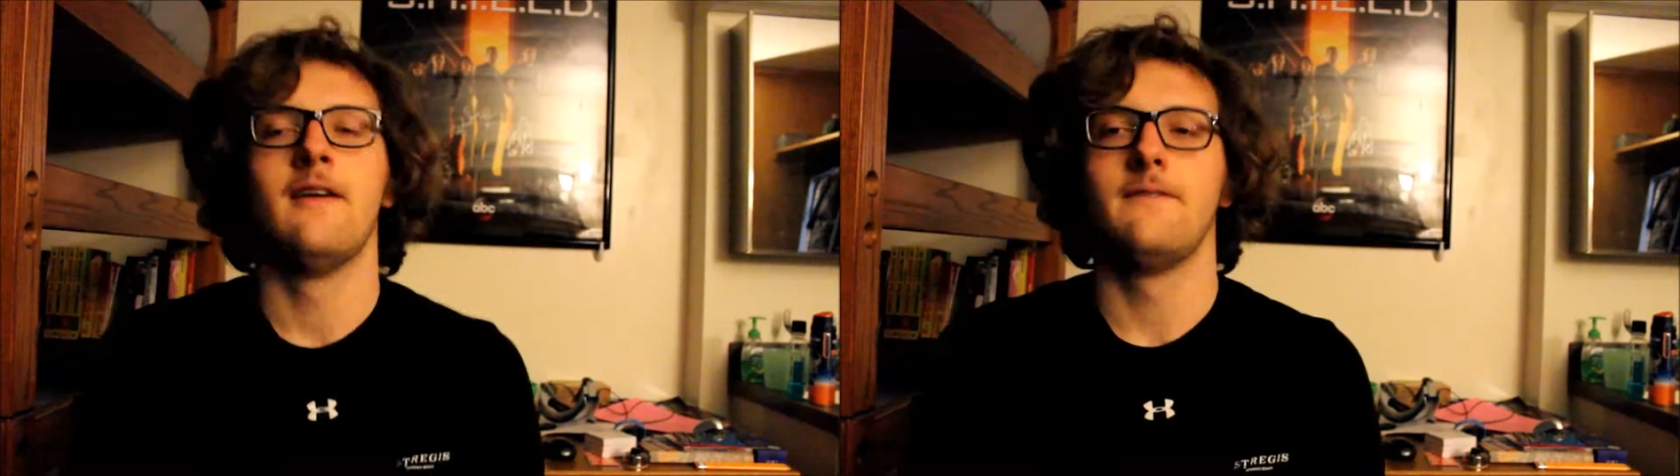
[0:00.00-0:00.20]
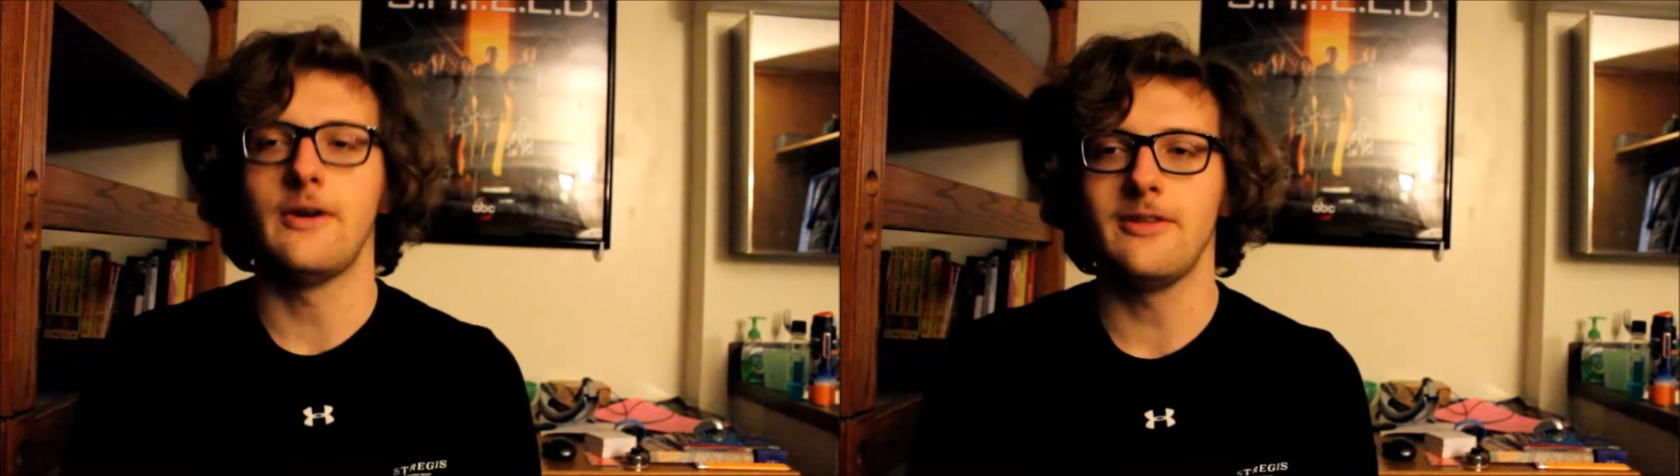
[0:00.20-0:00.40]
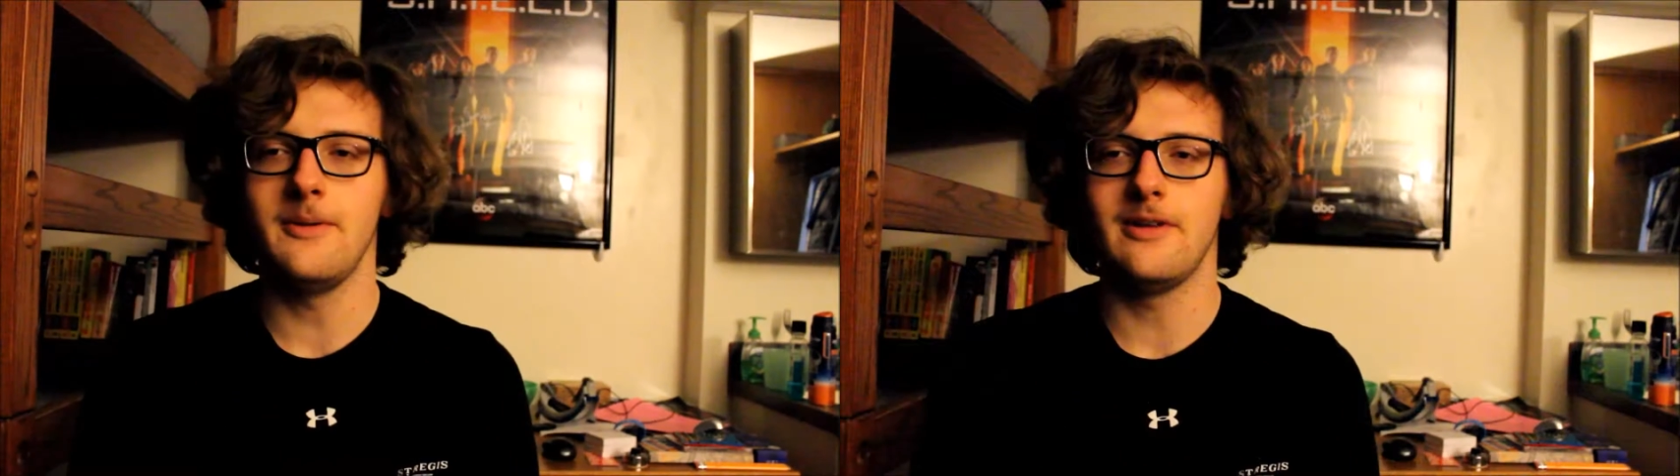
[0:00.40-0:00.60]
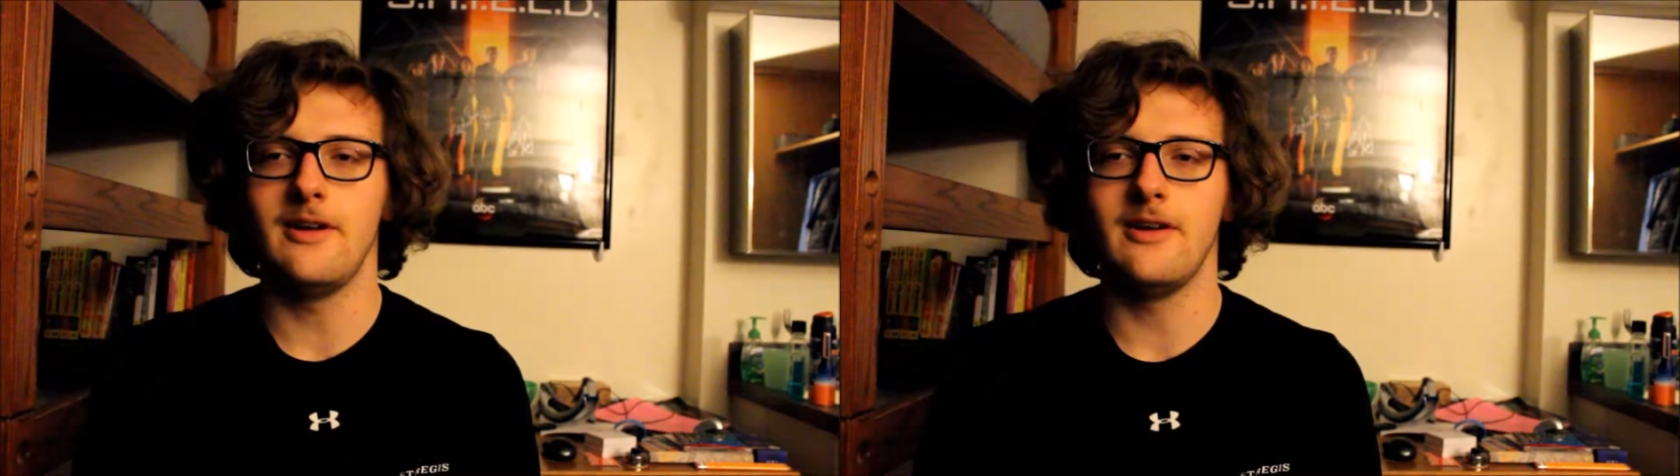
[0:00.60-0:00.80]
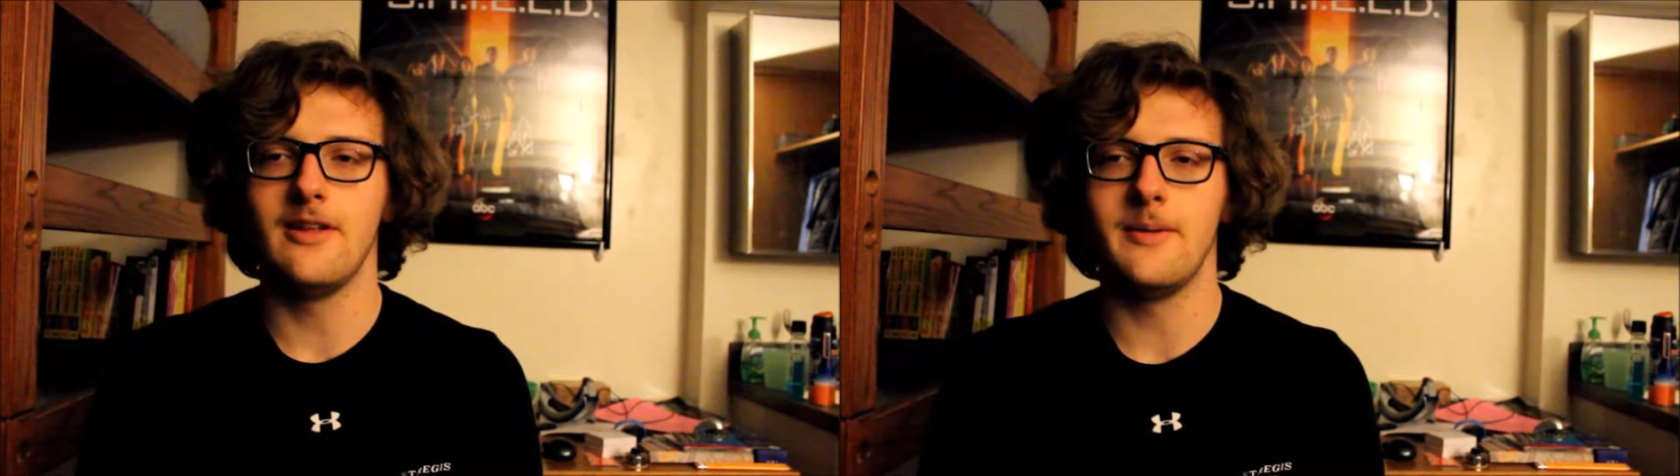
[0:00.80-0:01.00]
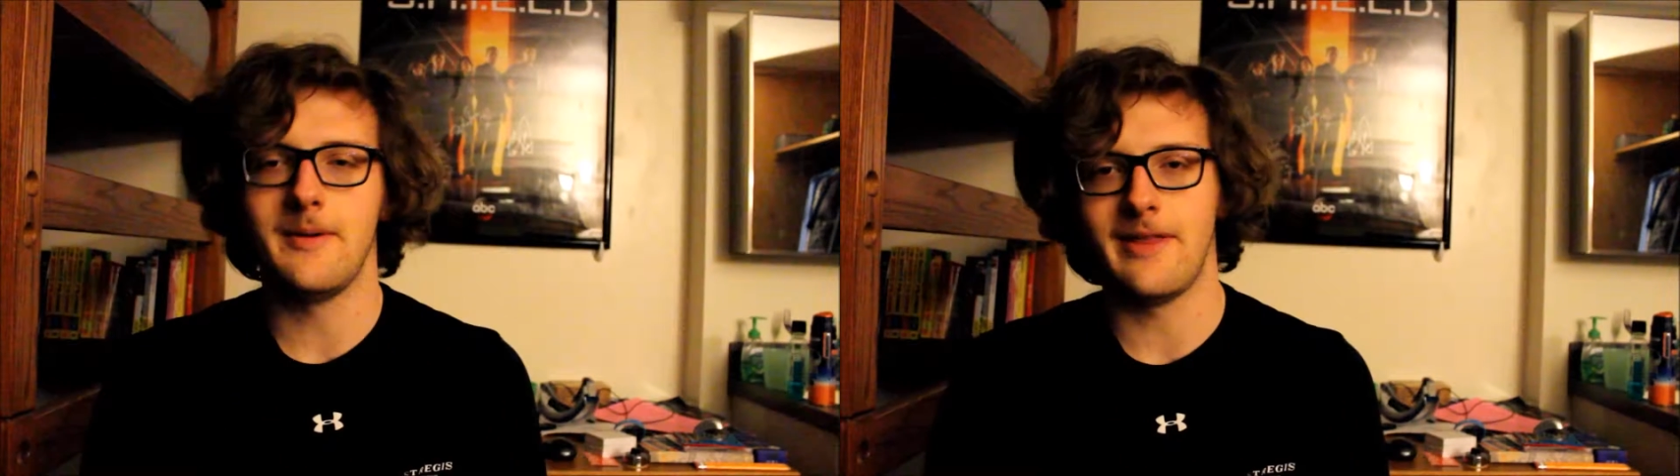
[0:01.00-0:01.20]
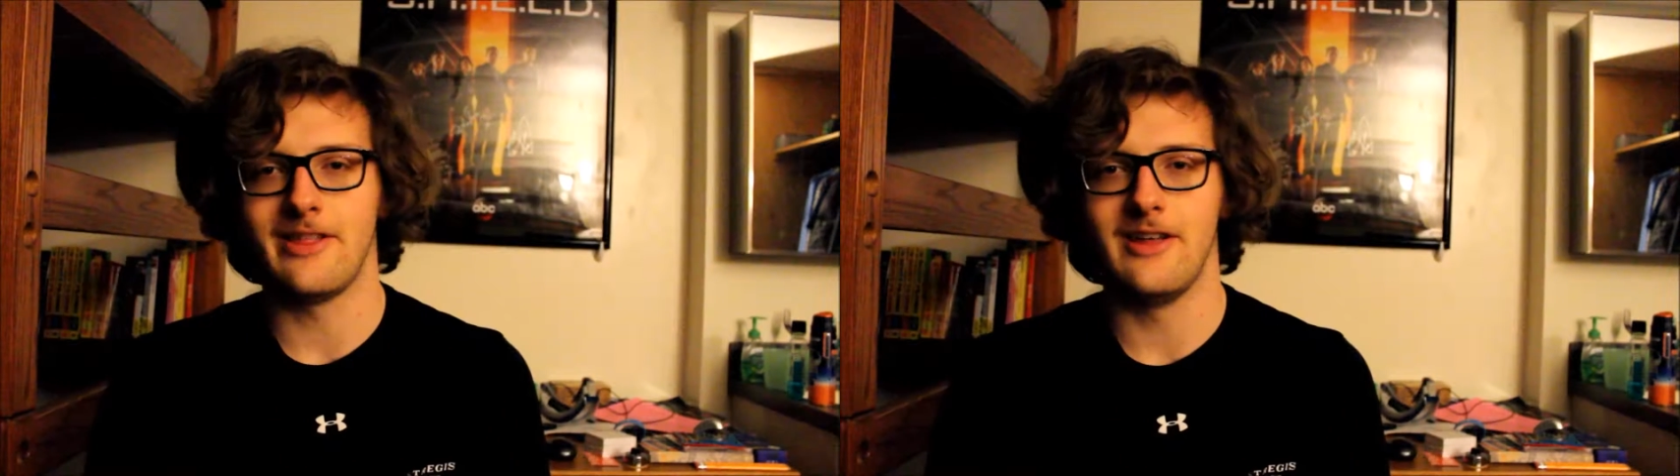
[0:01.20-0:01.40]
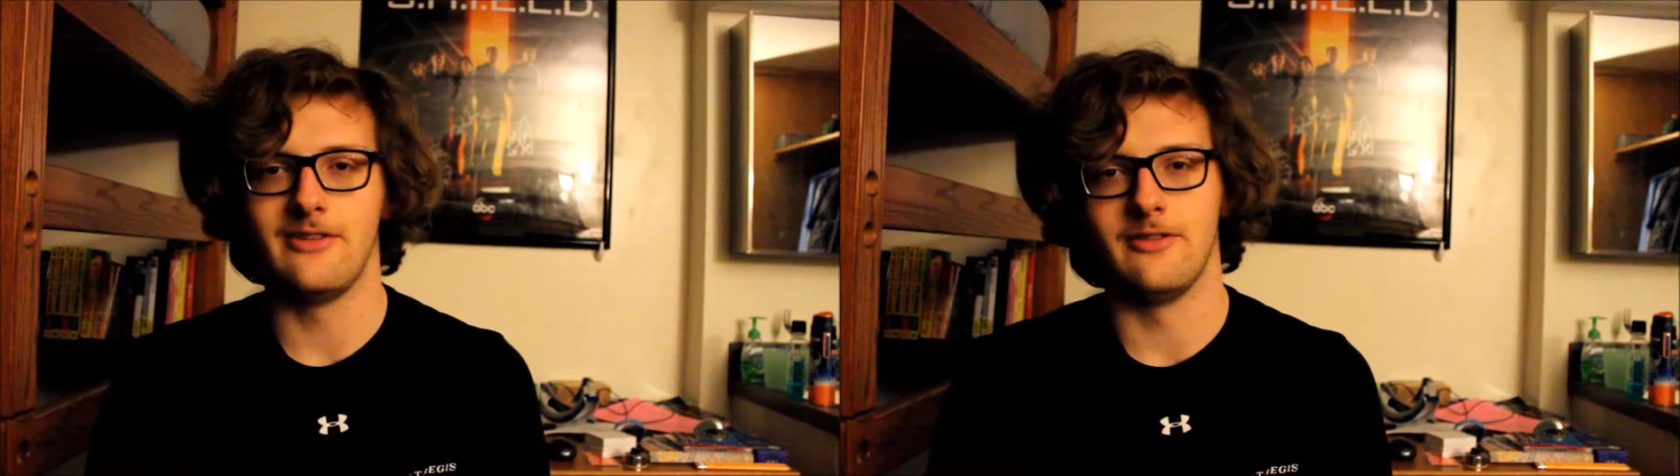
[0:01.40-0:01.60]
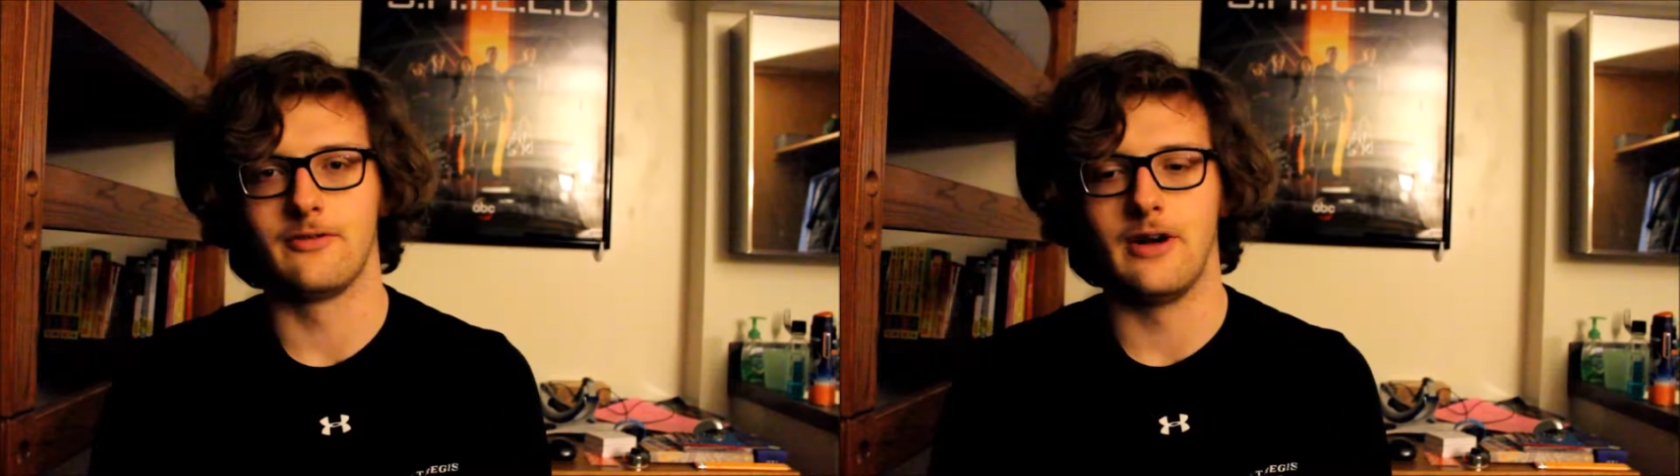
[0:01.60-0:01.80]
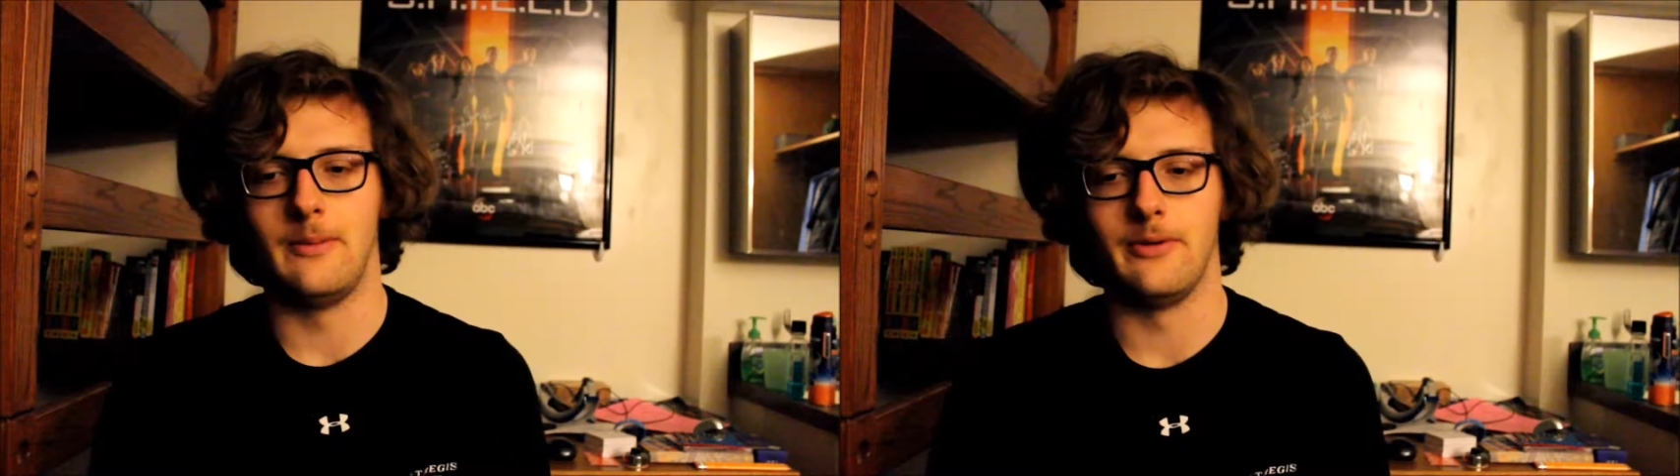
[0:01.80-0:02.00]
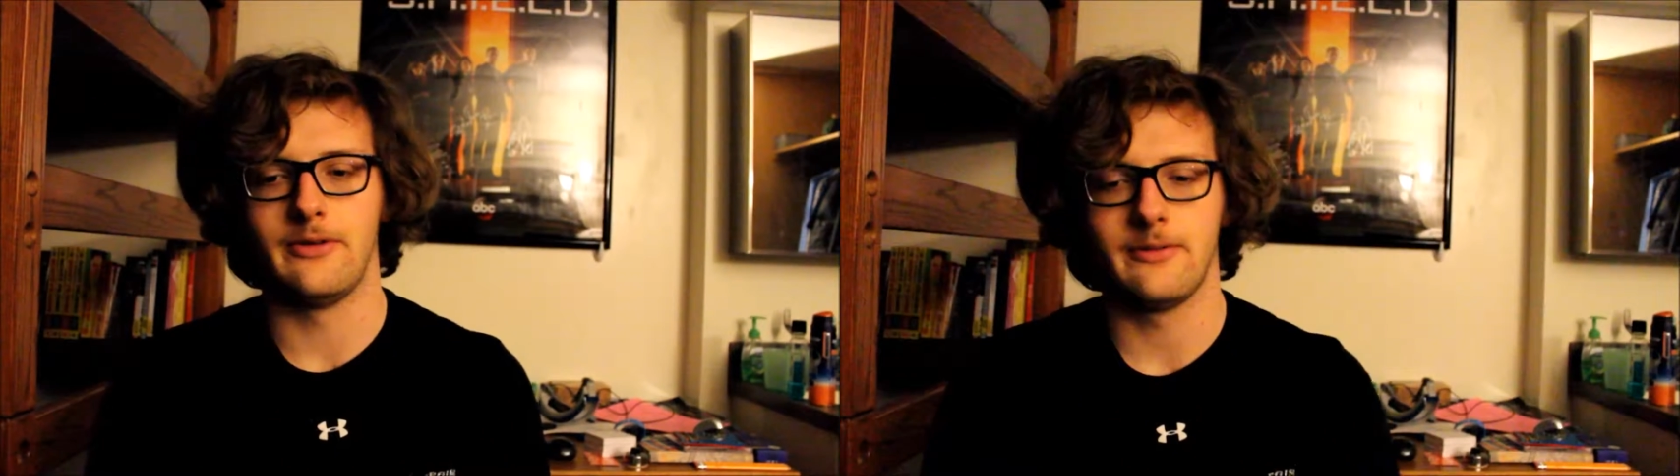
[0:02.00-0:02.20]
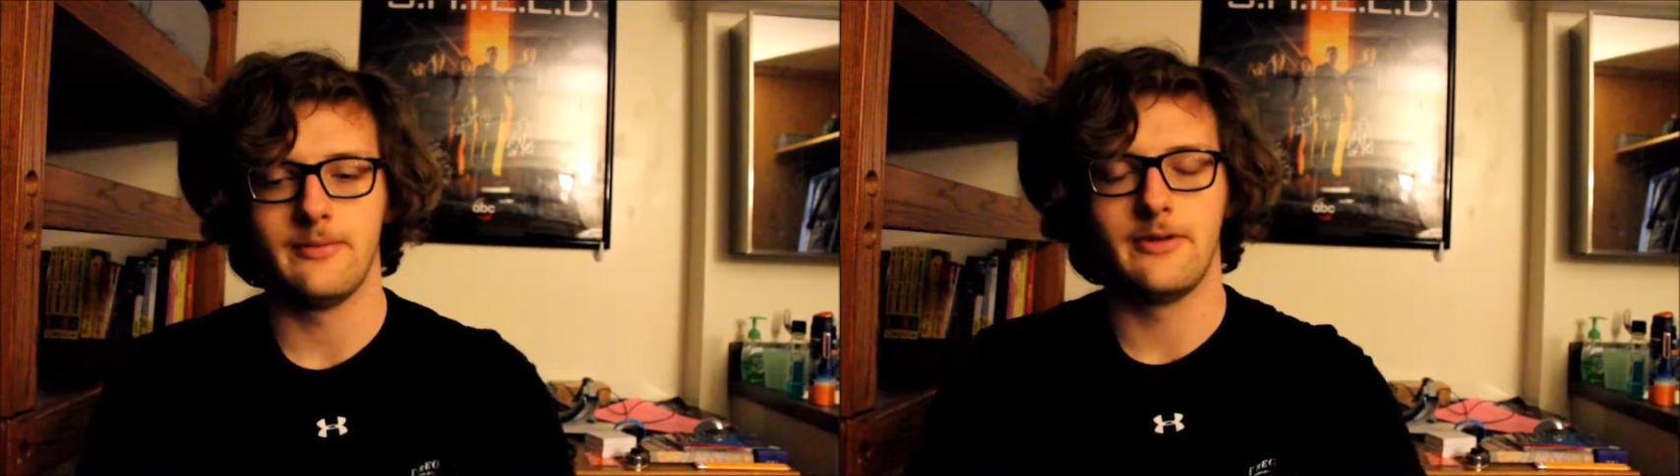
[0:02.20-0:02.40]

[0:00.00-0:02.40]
first let me tell you a little bit about the legend of Krampus.